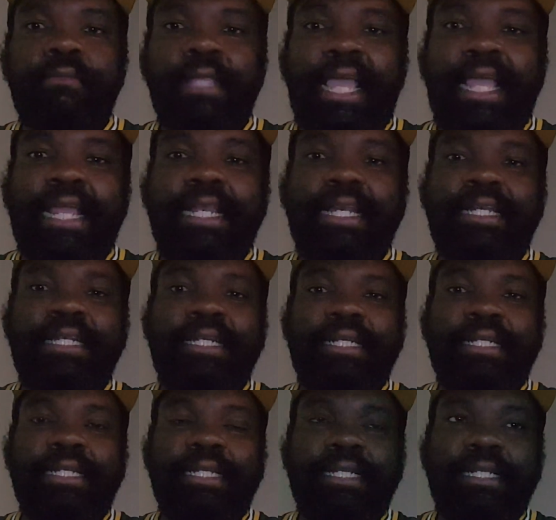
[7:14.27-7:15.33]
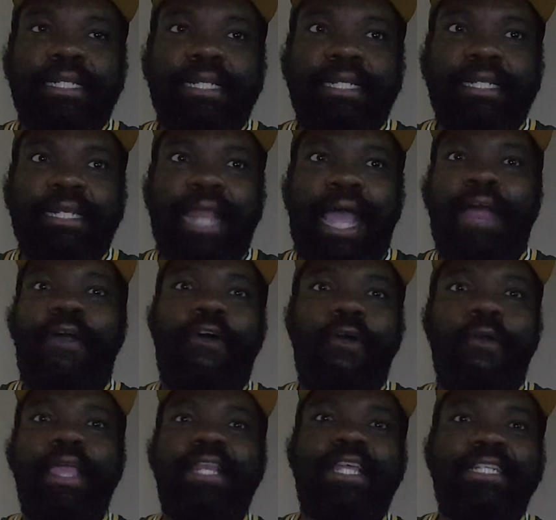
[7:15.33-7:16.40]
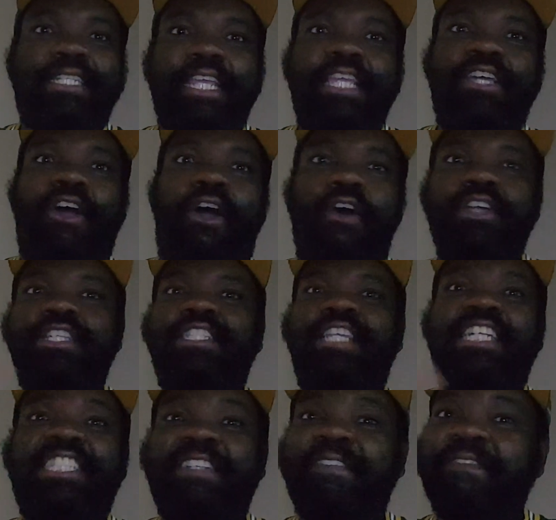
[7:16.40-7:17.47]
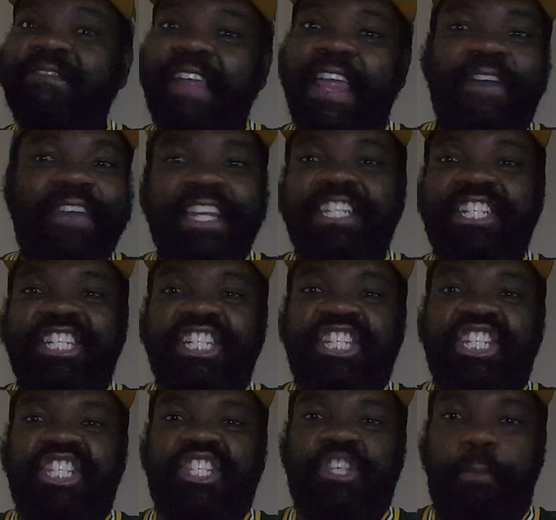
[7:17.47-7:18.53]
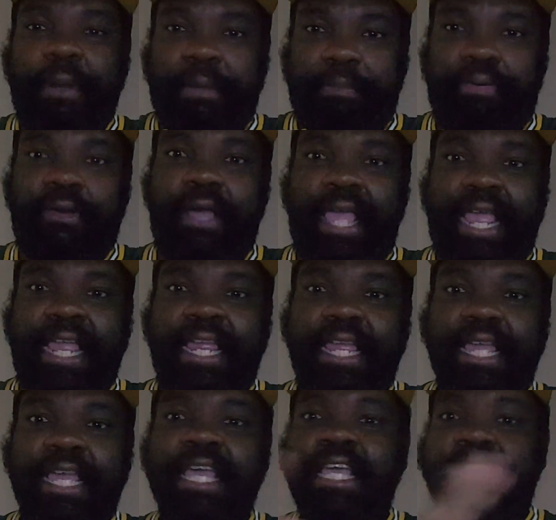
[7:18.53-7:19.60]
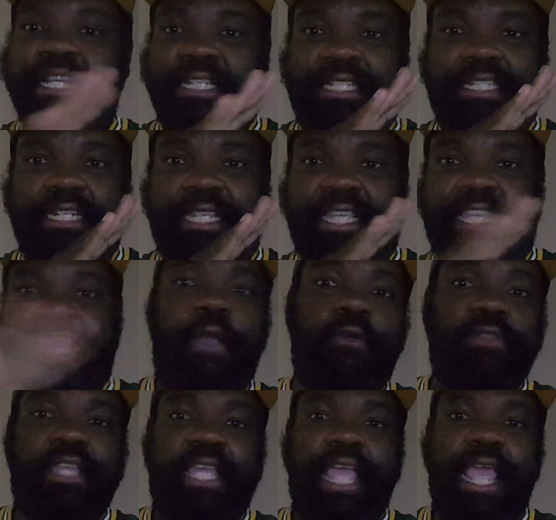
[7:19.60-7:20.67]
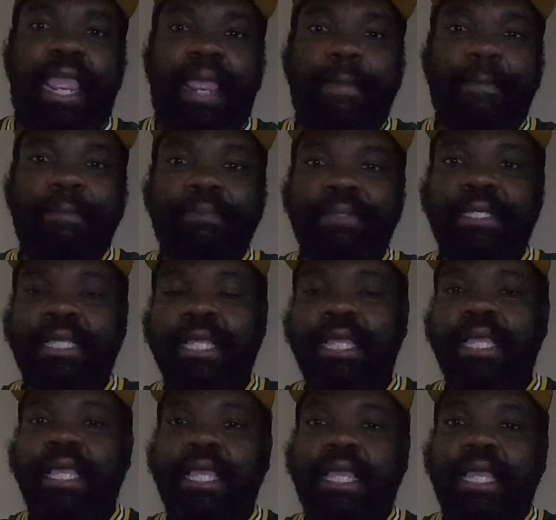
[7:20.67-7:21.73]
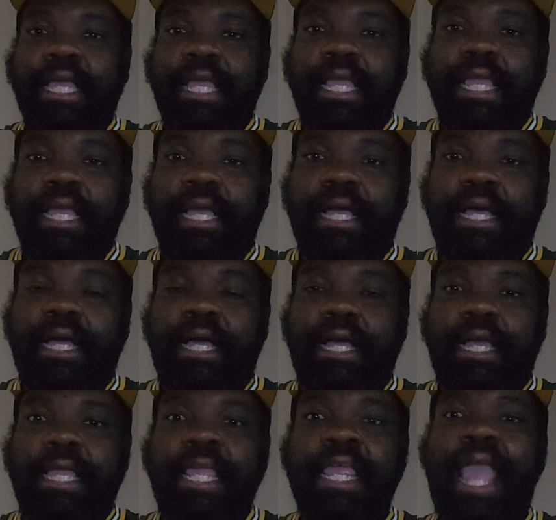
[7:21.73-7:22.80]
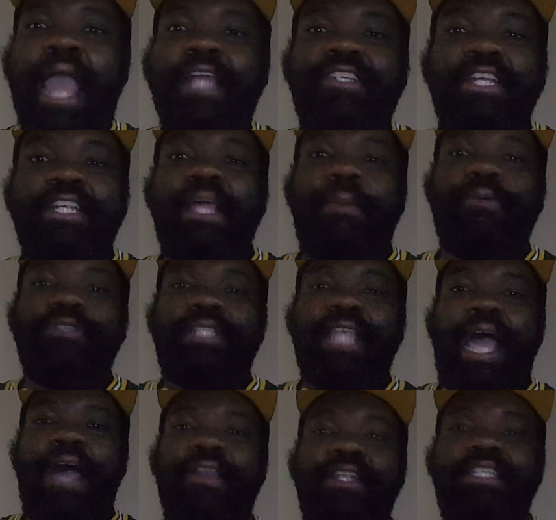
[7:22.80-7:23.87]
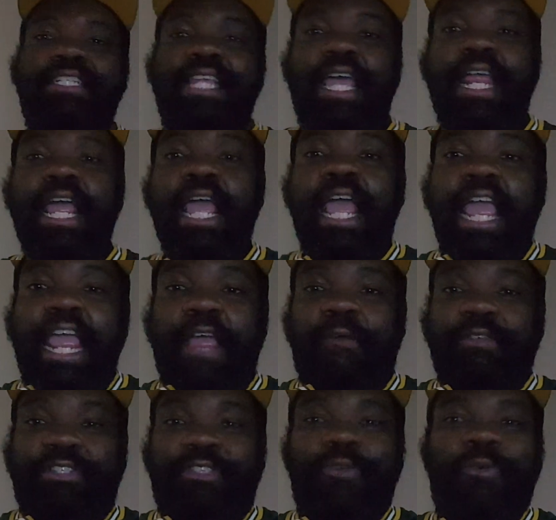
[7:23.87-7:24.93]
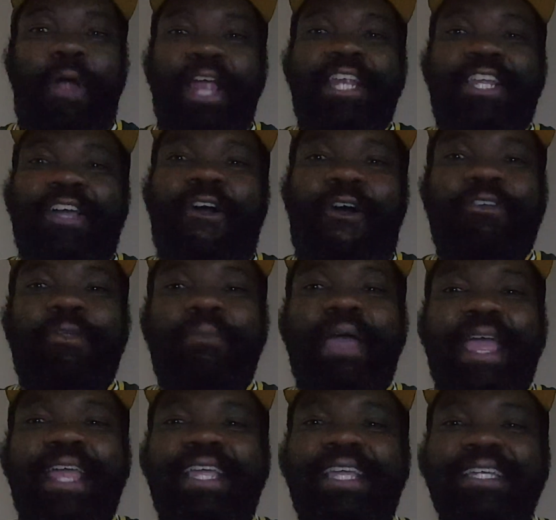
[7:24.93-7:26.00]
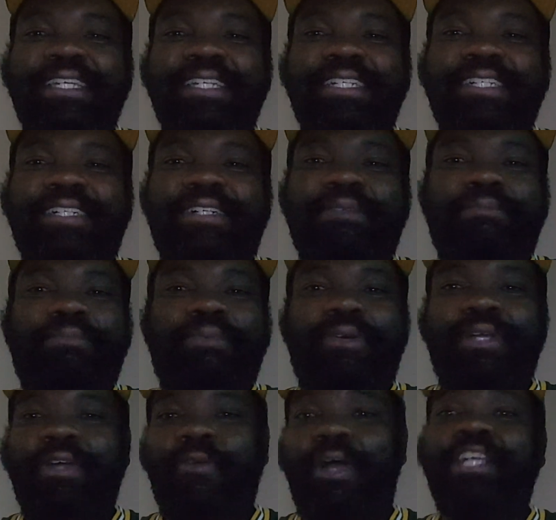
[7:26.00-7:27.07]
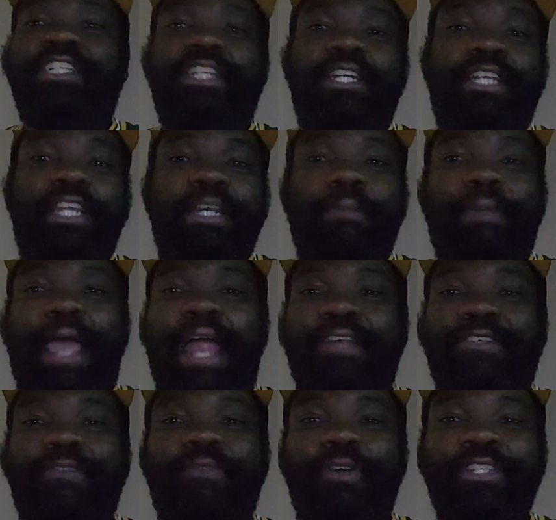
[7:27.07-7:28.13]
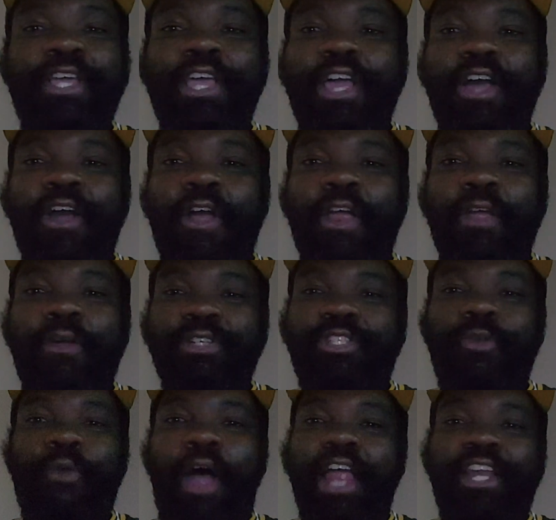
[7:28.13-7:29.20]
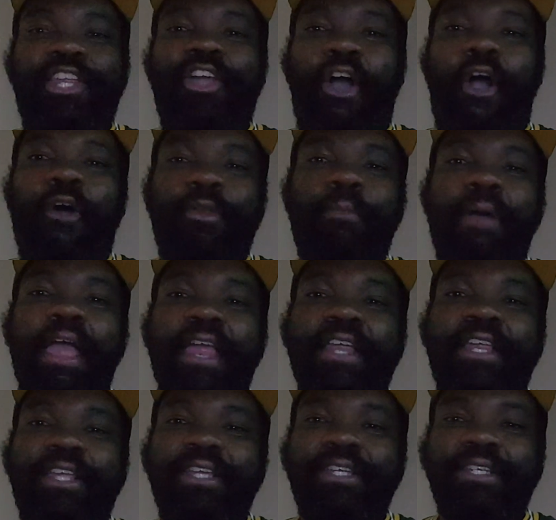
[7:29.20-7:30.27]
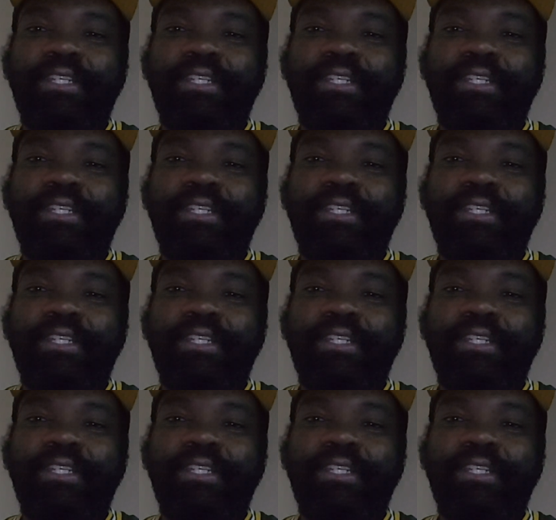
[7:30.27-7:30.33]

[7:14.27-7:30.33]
And not only does he call such a very stupid play to kill the game, he actually doubles down and said it was the right call to make. Oh boy, well, I should have did the Patrick voice. Oh, it was the right call to make.